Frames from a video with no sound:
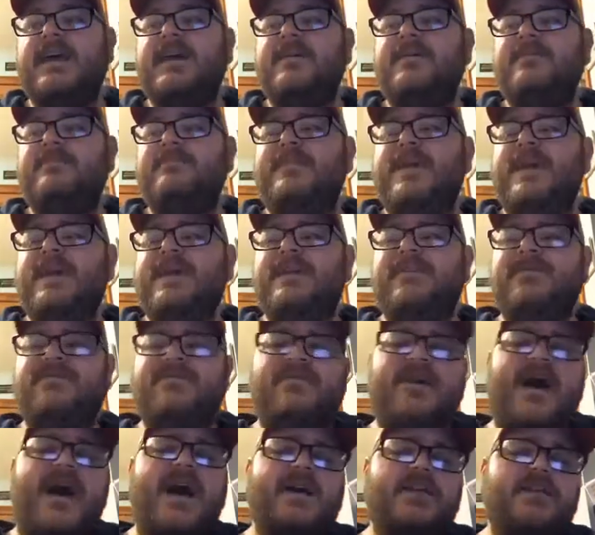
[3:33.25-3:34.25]
Make it
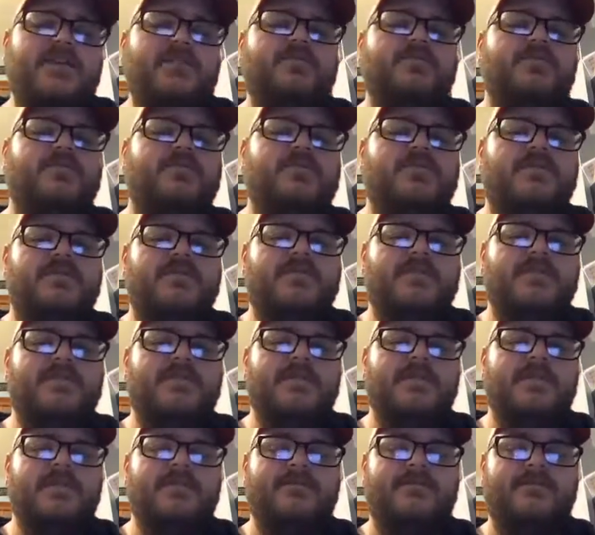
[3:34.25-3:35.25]
valuable
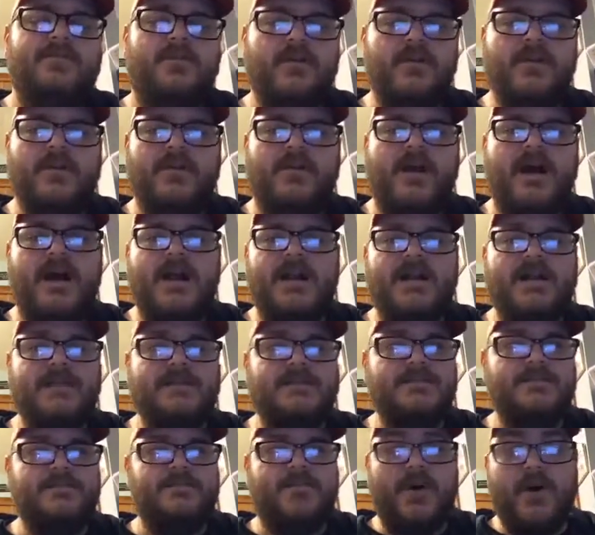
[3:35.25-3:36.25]
for your
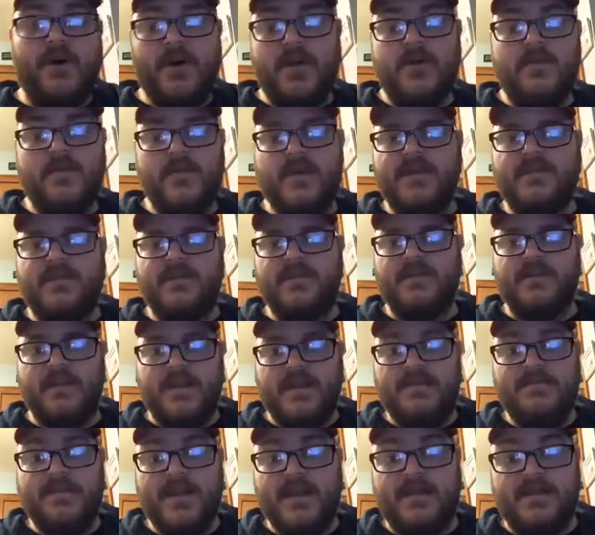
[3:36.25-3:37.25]
audience to part with their
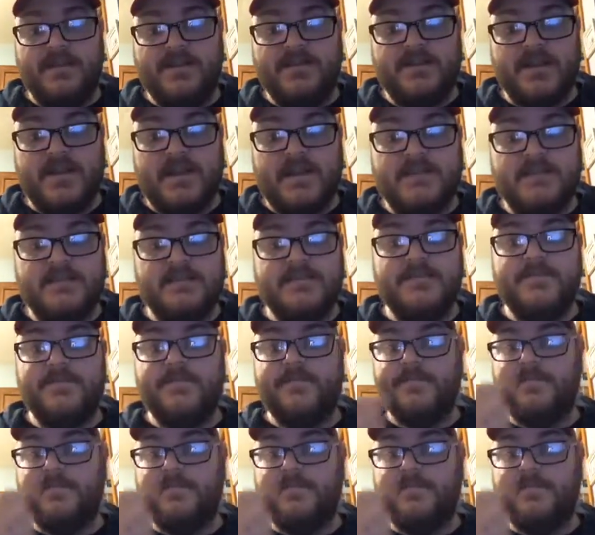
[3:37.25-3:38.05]
email address.